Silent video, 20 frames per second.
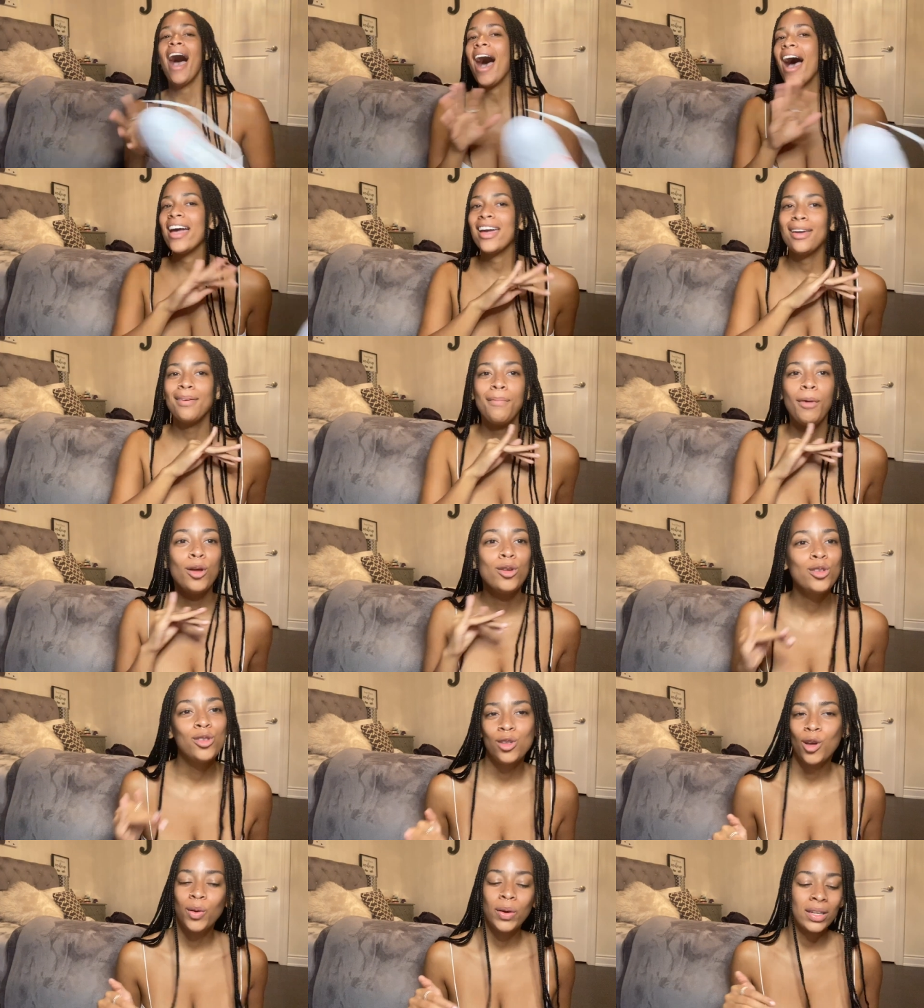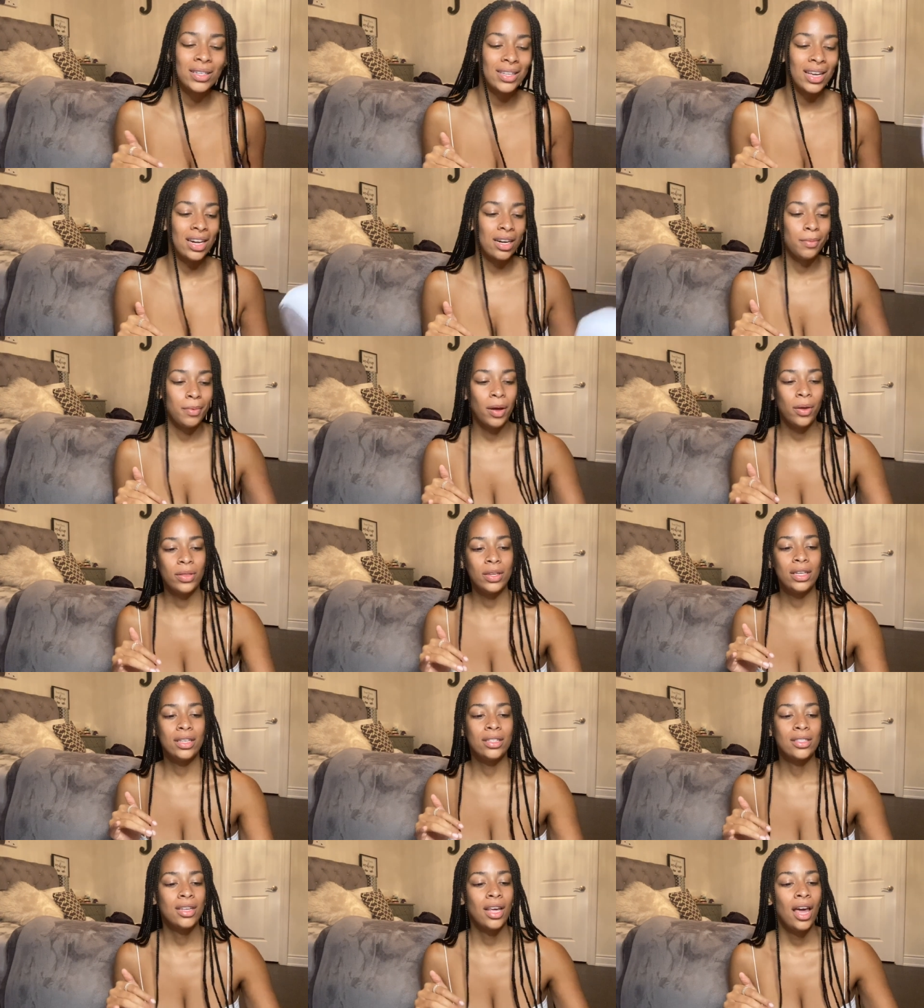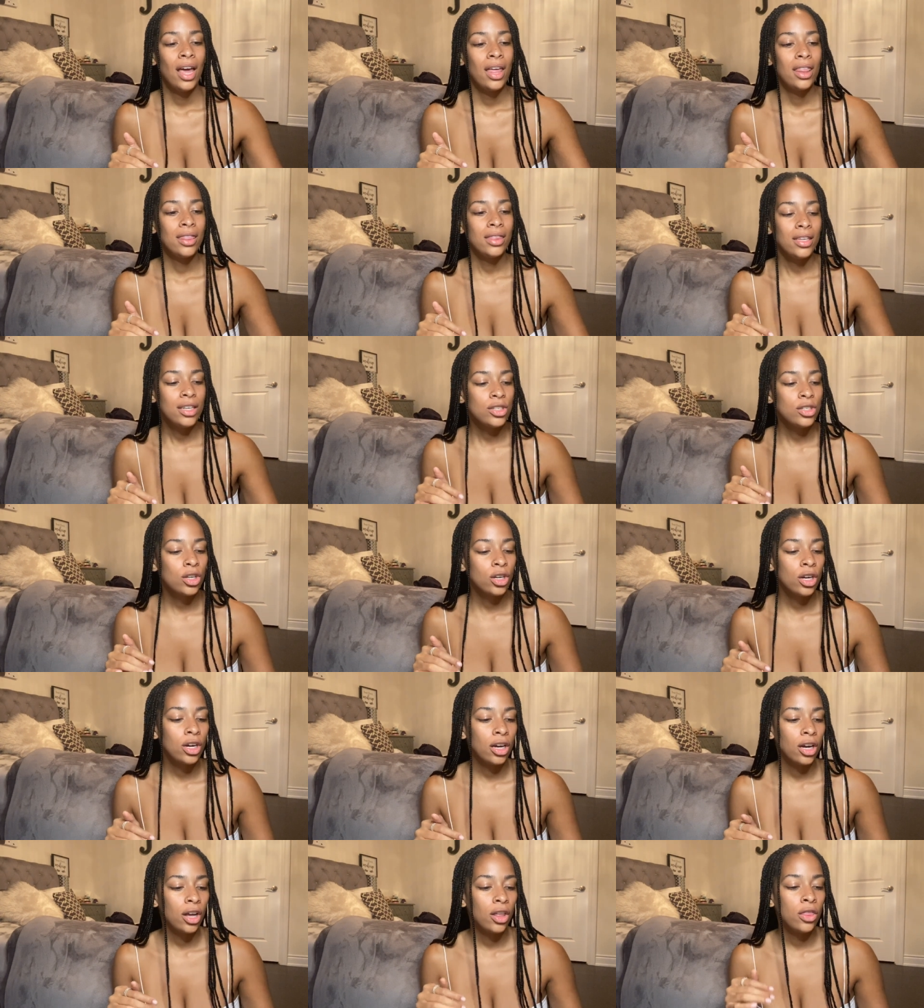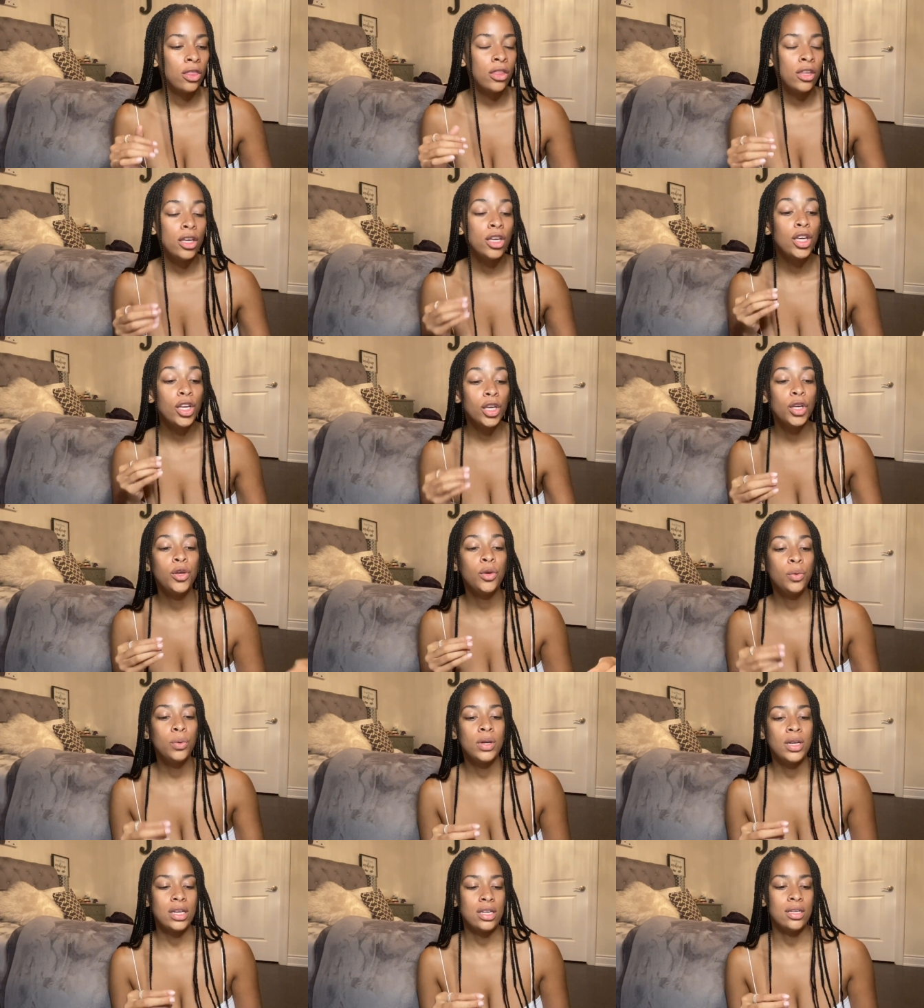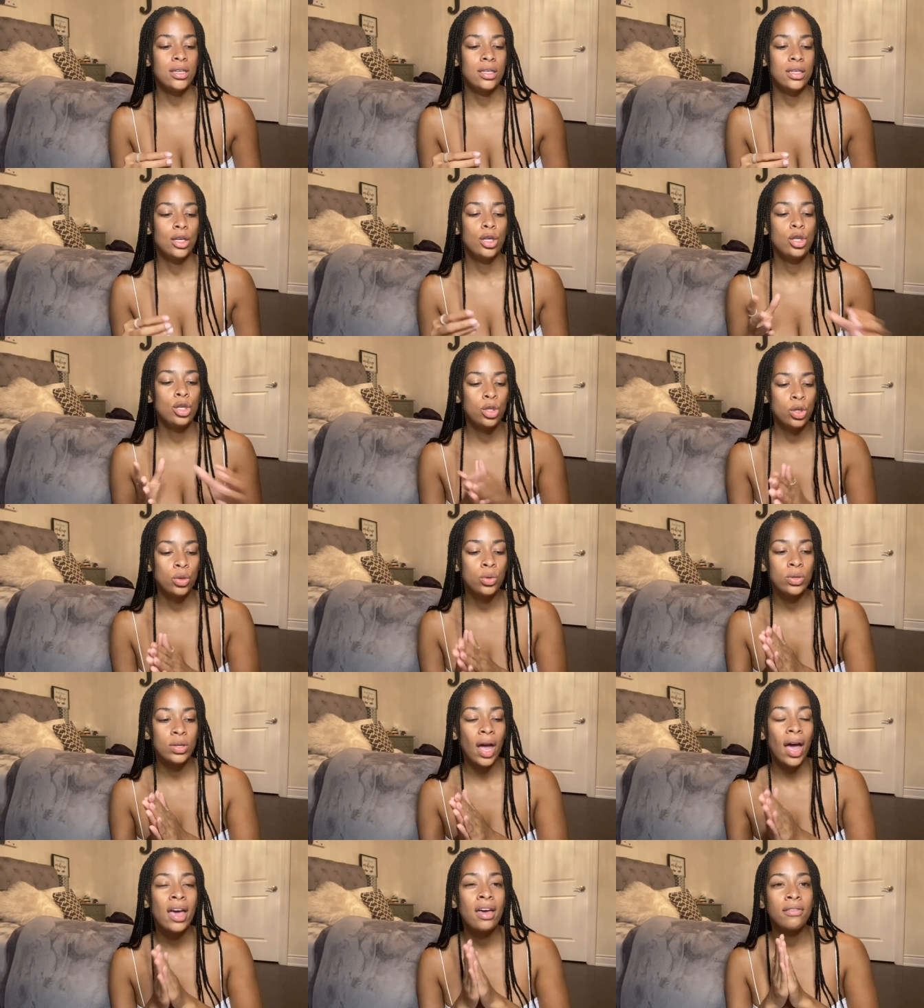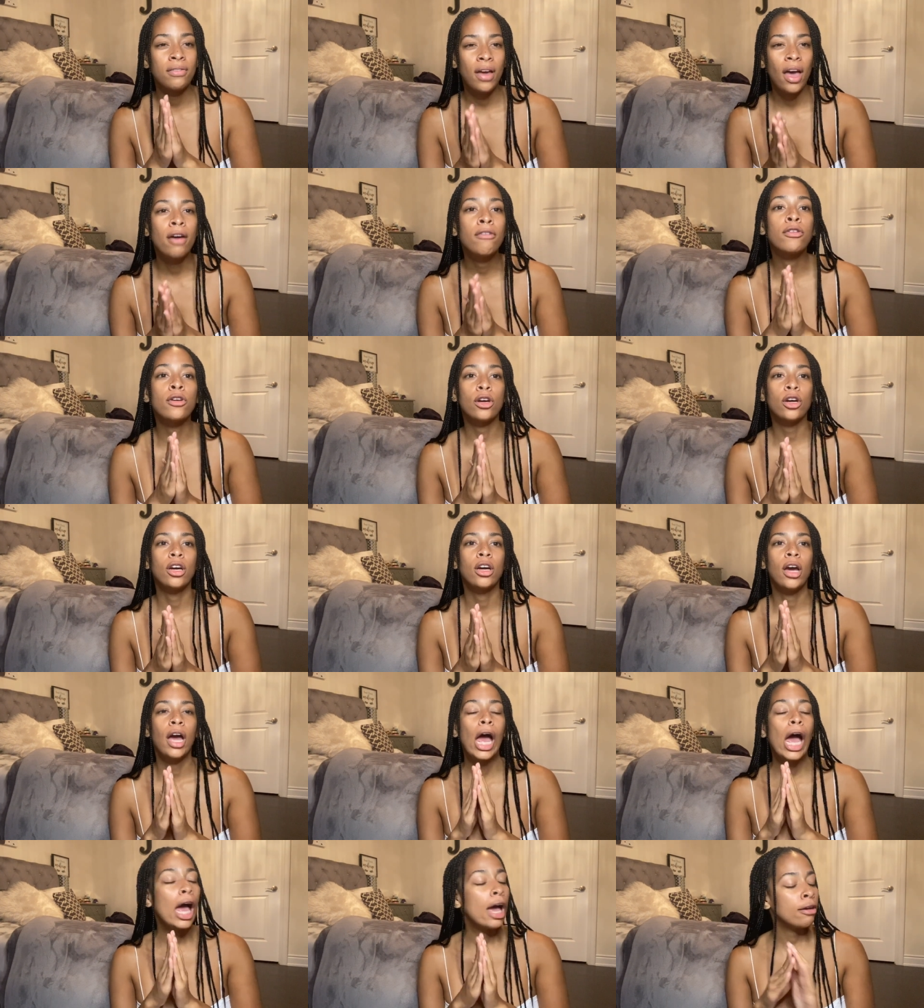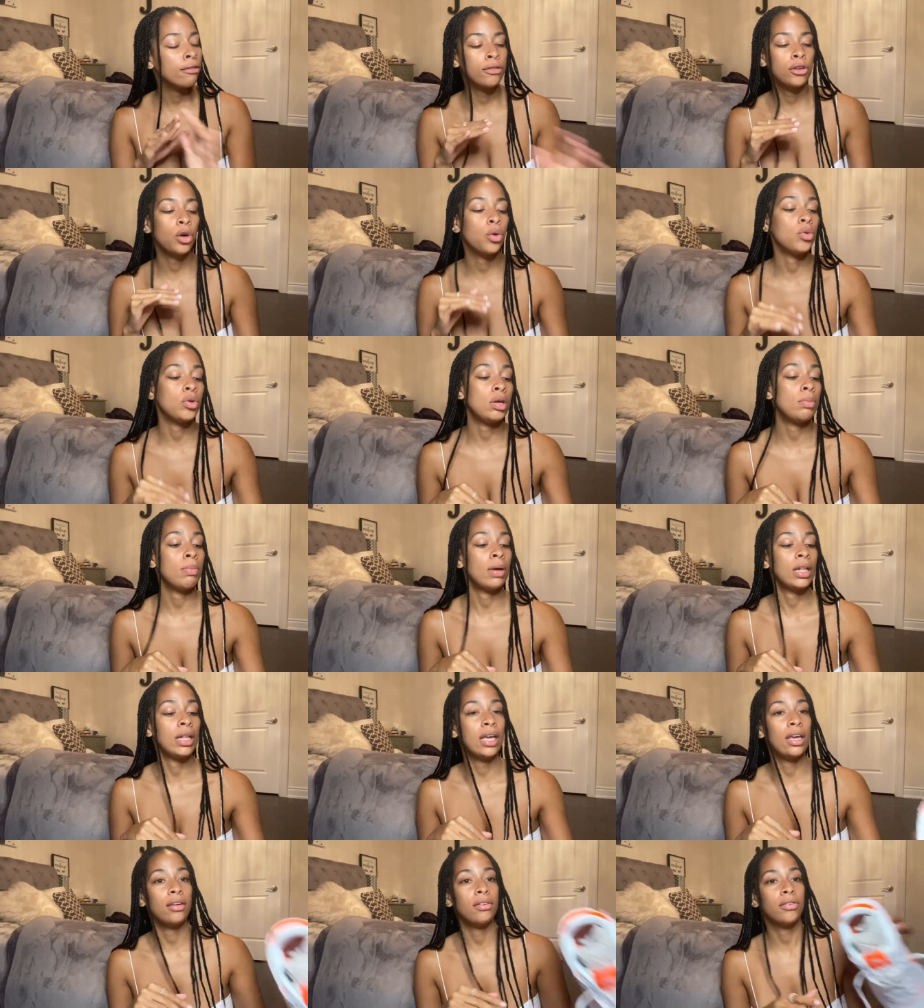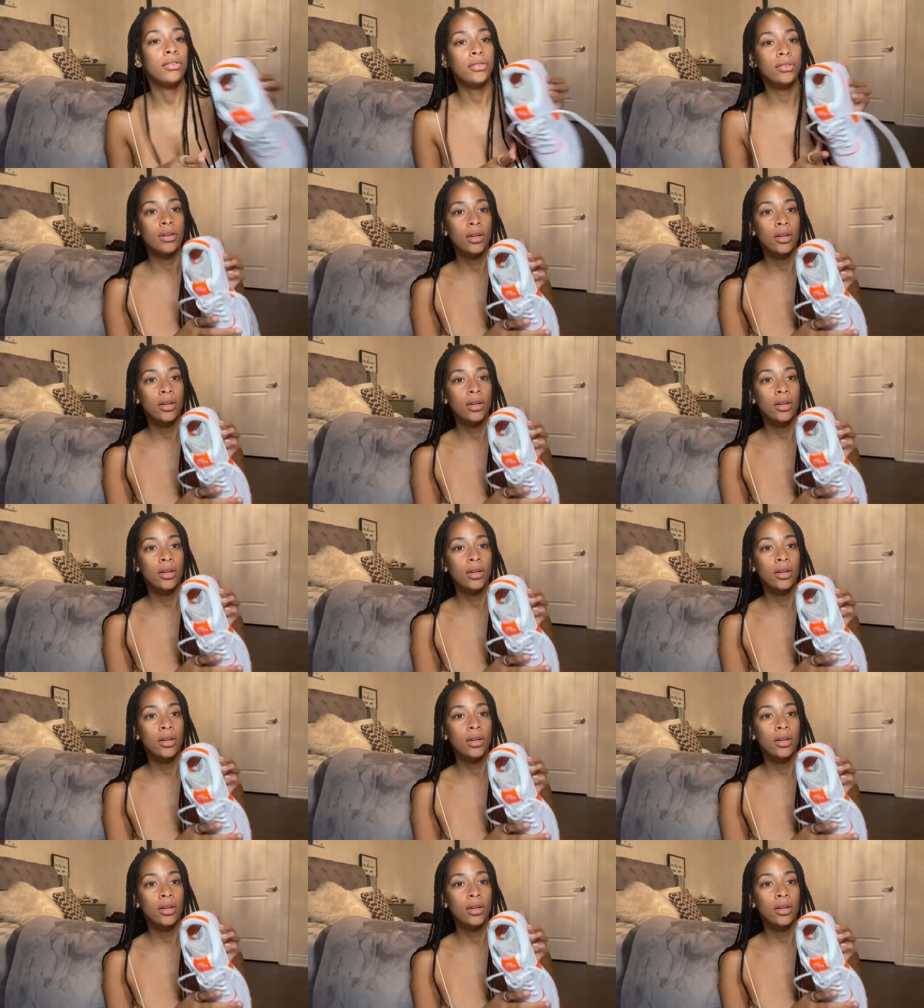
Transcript: I am so excited about these. These are the cutest shoes I have ever, ever owned in my life.